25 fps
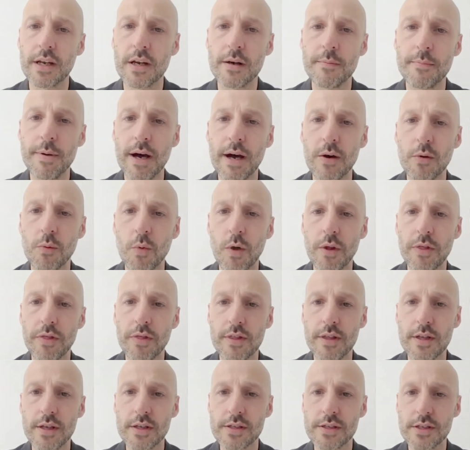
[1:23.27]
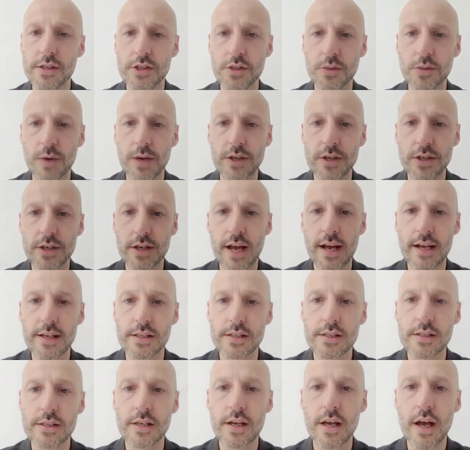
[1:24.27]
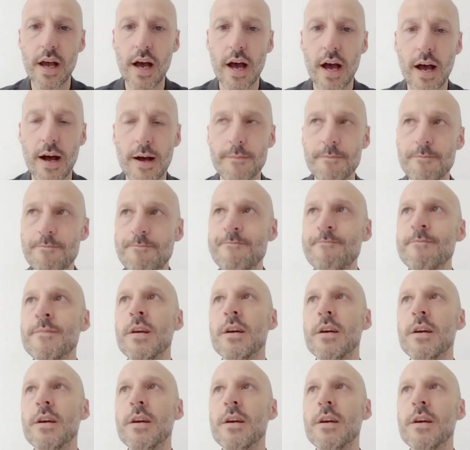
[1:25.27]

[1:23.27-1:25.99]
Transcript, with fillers: about what the situation has um,